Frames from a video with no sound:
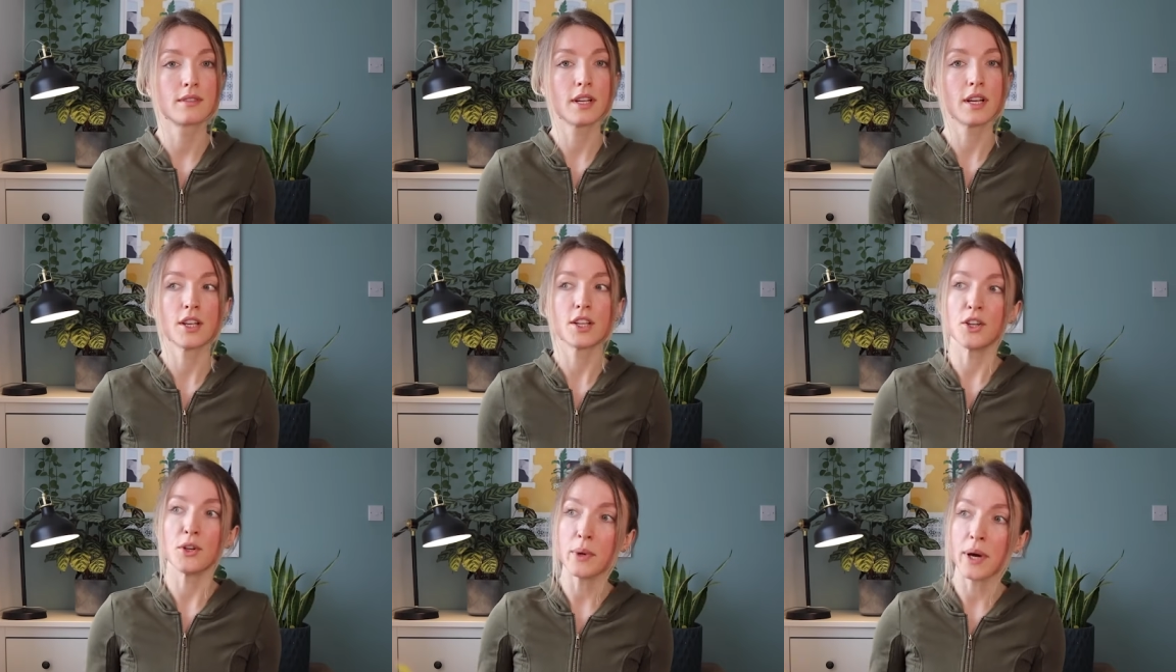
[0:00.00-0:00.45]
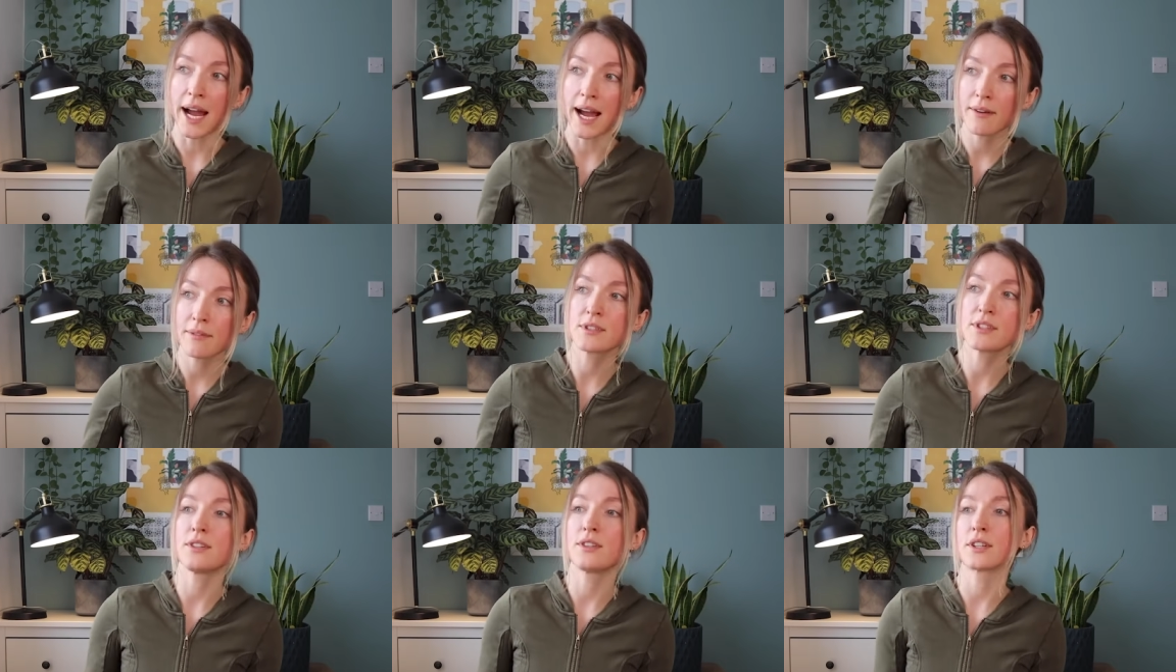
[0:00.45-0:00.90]
You
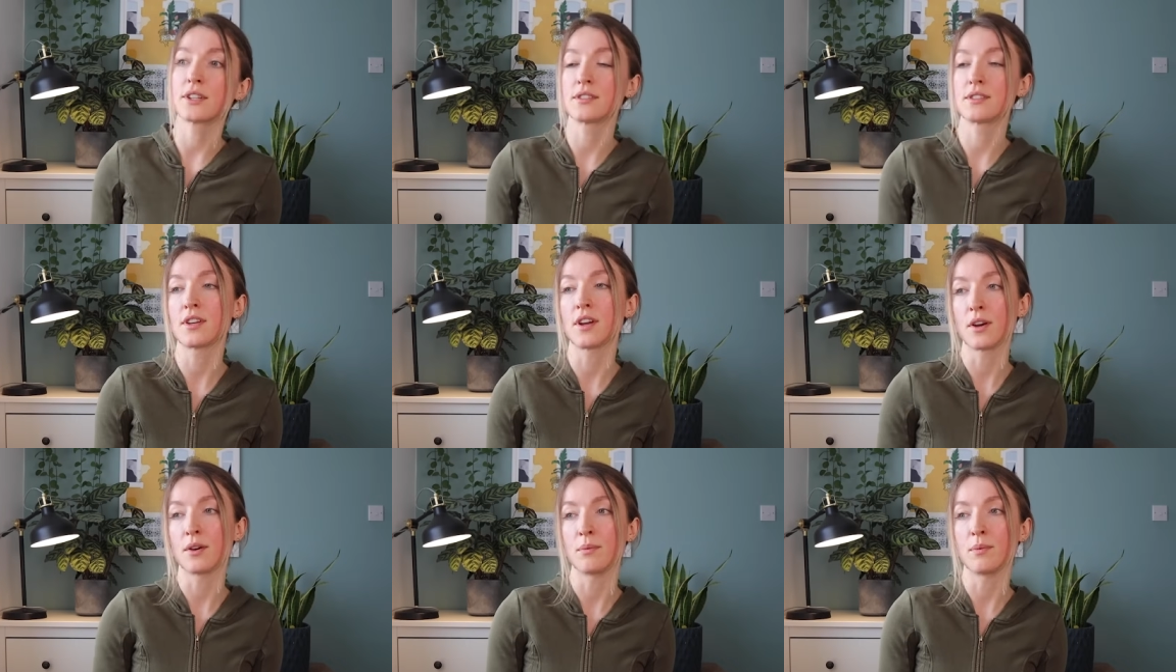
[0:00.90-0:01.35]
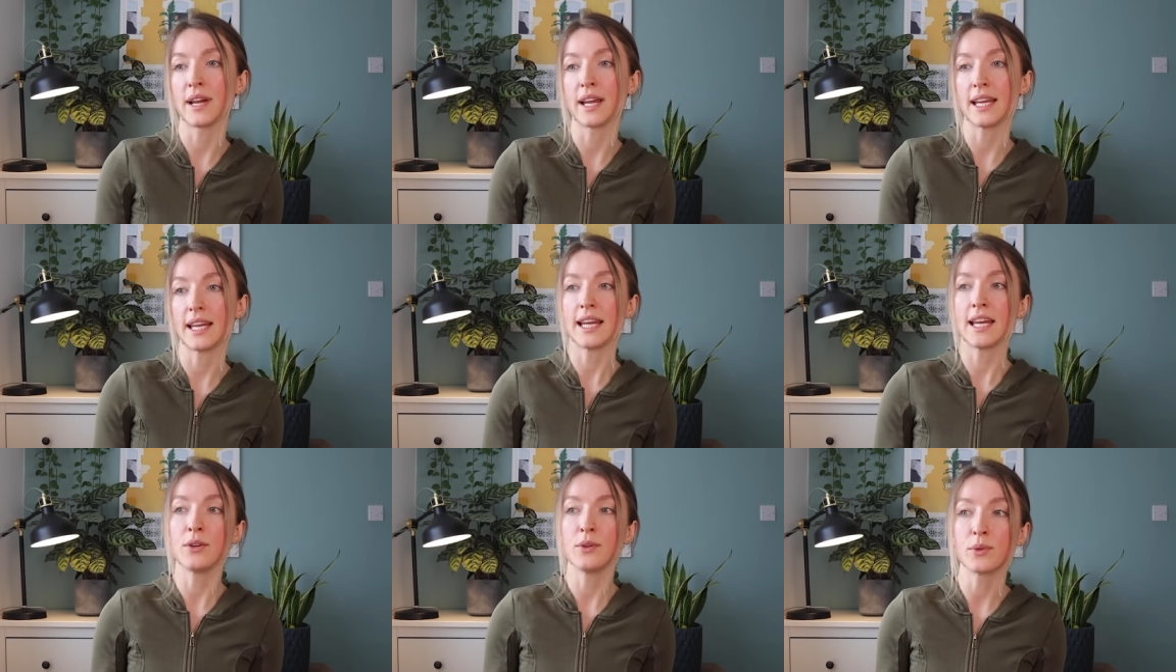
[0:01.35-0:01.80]
have to look a certain
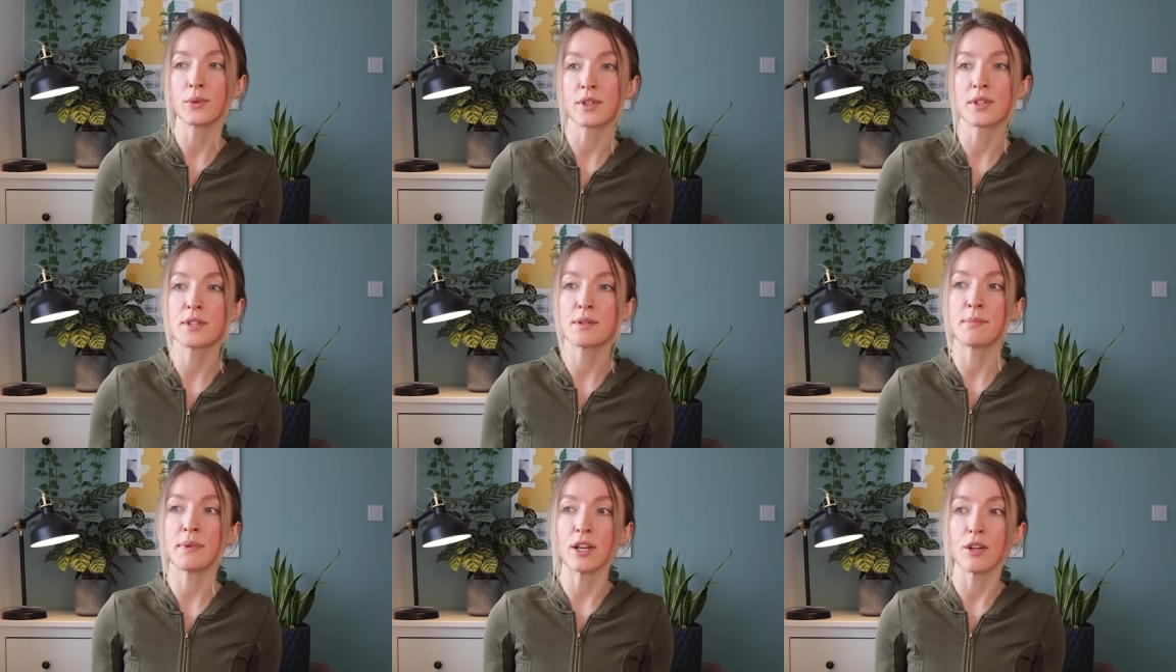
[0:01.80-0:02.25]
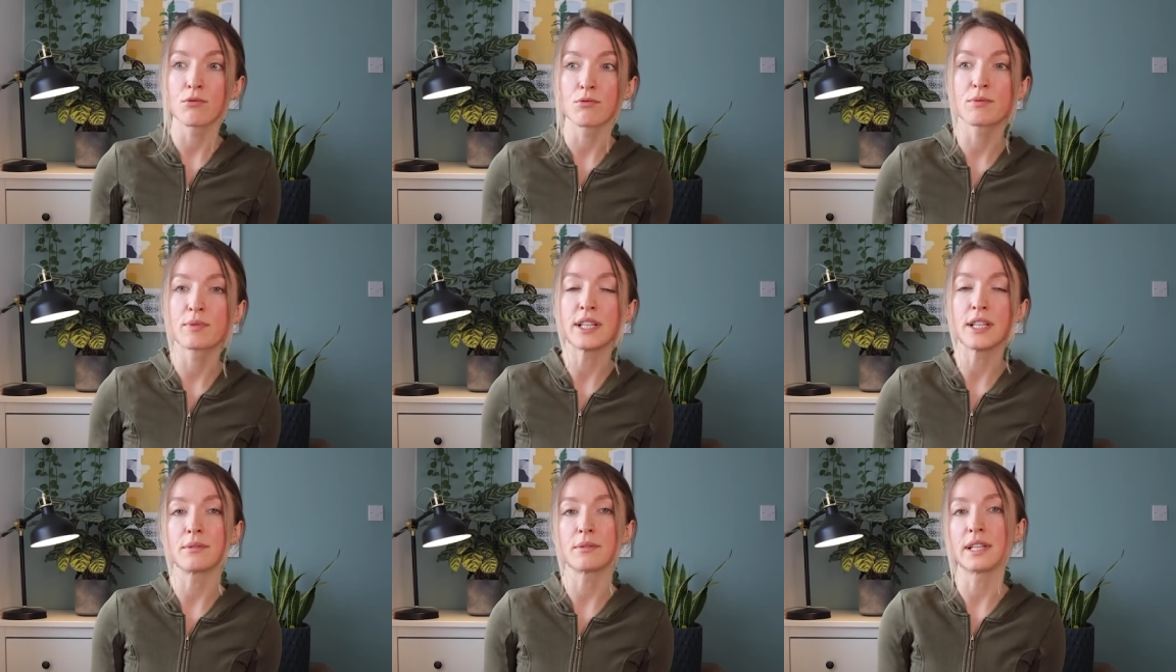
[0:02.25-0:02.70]
way in order to be
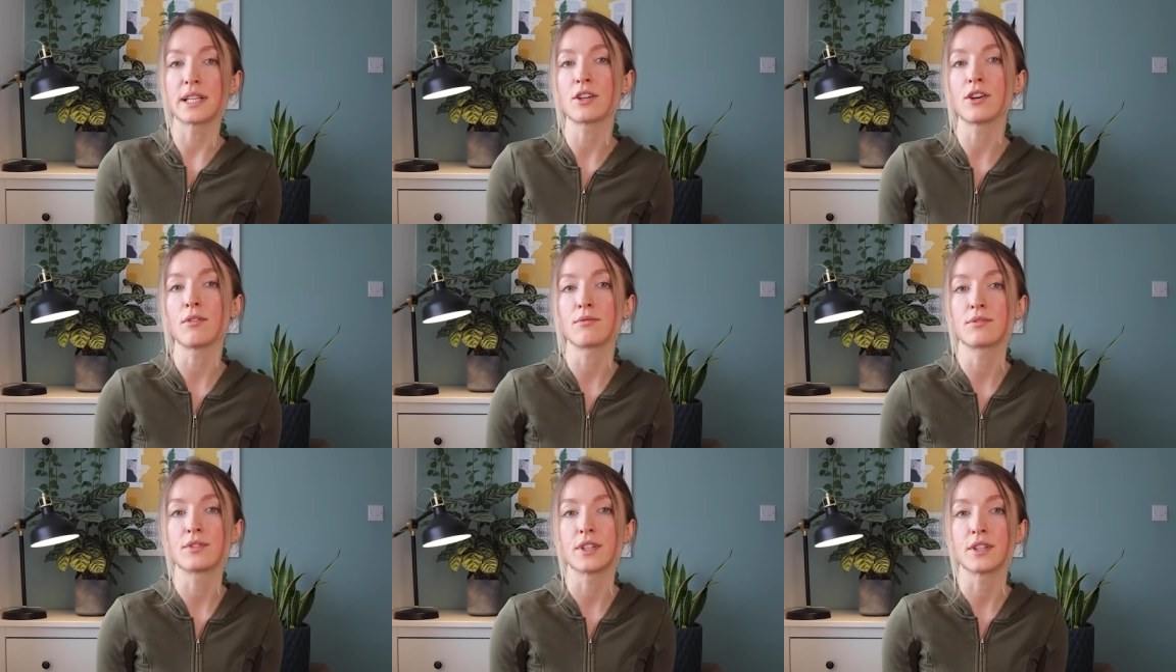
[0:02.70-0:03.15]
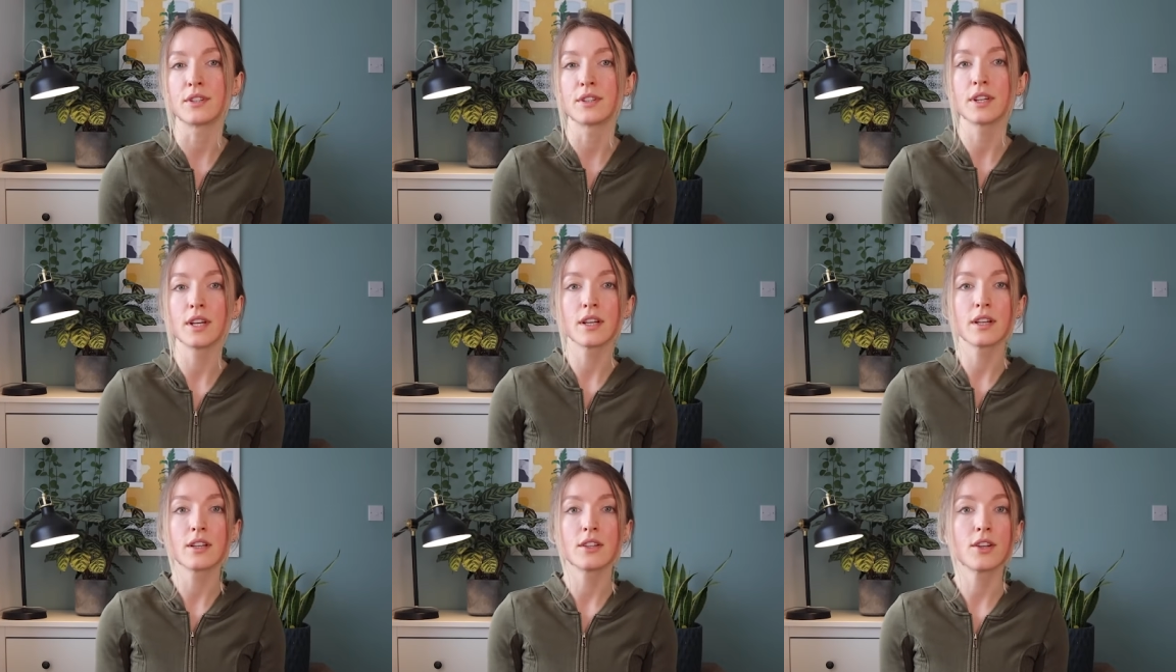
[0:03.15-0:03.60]
really, really confident.
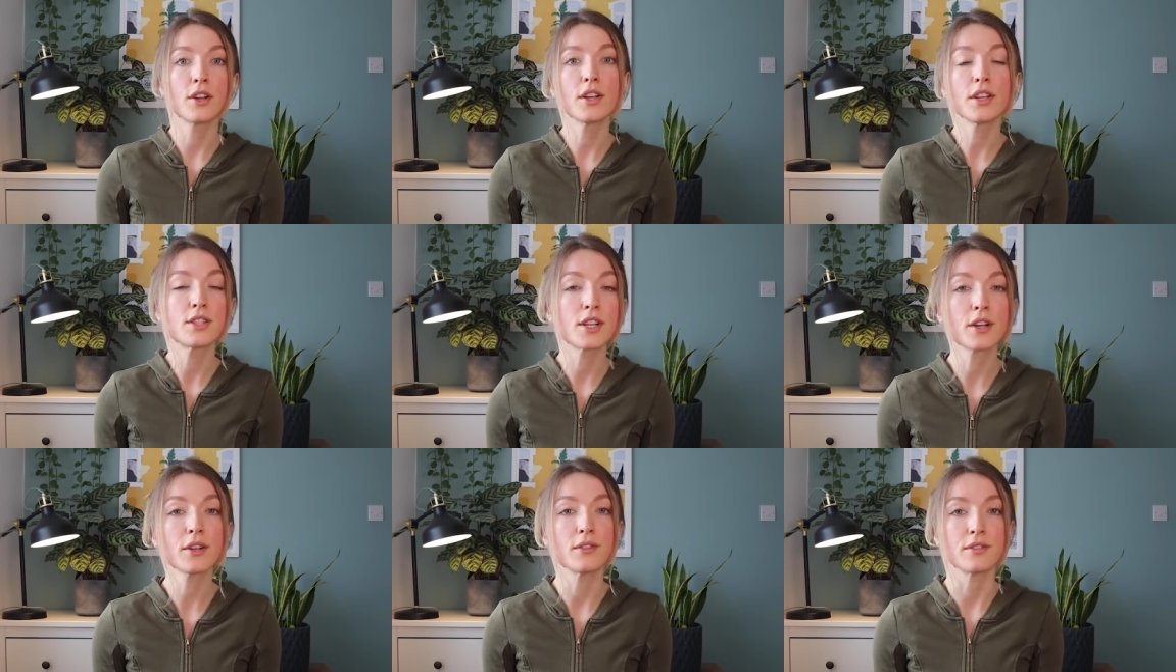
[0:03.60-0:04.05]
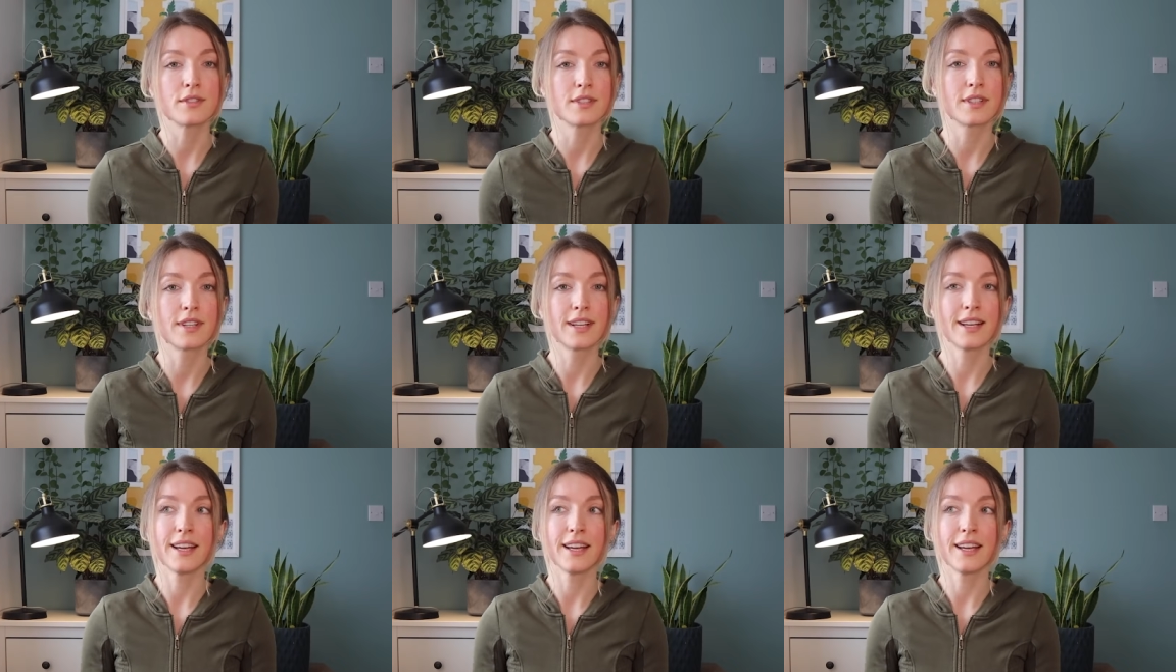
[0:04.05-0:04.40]
No, you don't.